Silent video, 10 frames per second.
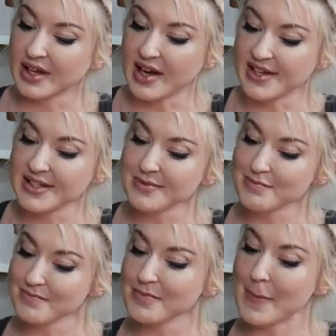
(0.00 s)
I didn't
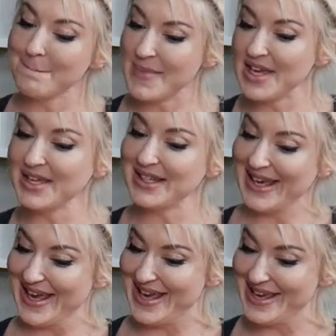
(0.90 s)
meet
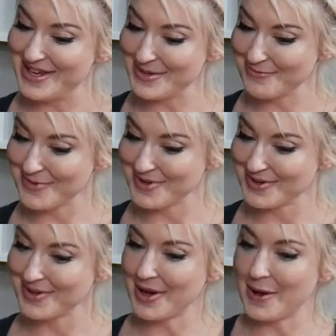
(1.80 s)
him.
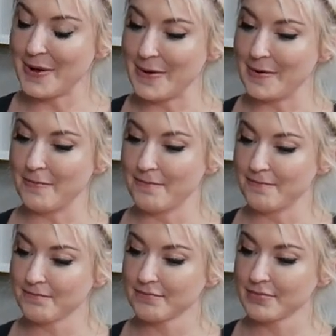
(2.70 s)
Um,
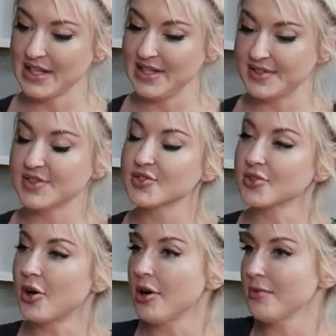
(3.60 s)
he
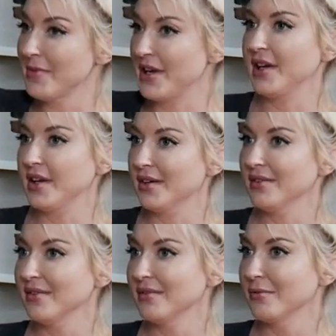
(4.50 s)
saw me
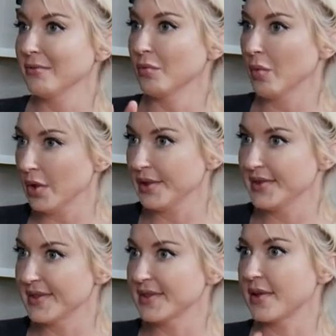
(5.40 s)

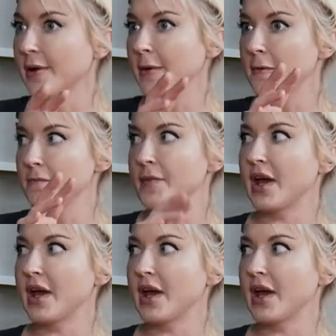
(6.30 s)
once um,